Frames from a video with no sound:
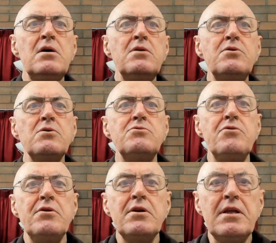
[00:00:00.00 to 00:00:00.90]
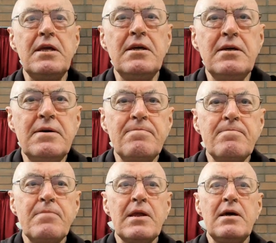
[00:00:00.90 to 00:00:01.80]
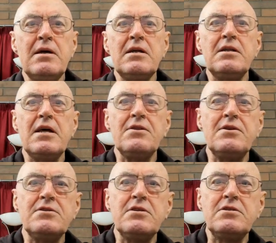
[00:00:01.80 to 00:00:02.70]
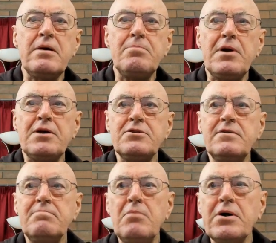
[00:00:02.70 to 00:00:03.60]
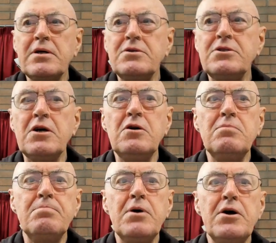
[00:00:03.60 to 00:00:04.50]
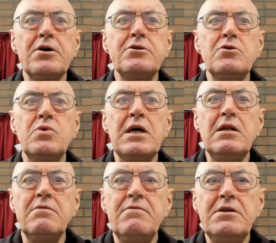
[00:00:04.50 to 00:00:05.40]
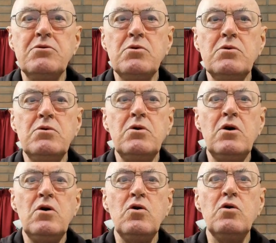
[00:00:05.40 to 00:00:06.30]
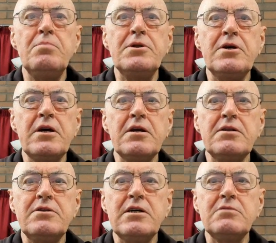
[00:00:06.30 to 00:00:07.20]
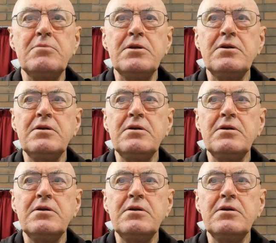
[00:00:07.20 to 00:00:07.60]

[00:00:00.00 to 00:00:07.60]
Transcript: Doctrinally, death is the separation of body and soul prior to individual or particular judgment.